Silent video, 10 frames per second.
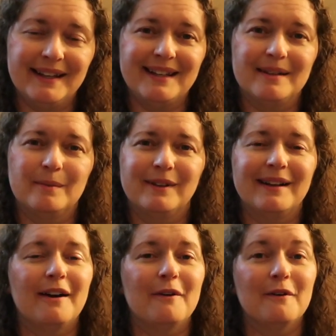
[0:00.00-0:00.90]
and we're
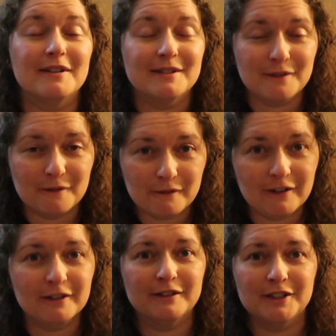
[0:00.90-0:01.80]
now
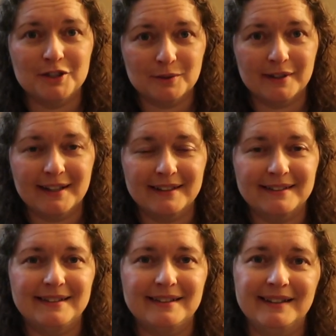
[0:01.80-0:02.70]
severely
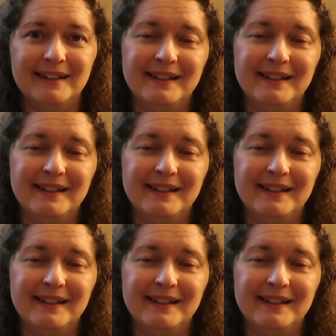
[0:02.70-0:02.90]
shorthanded.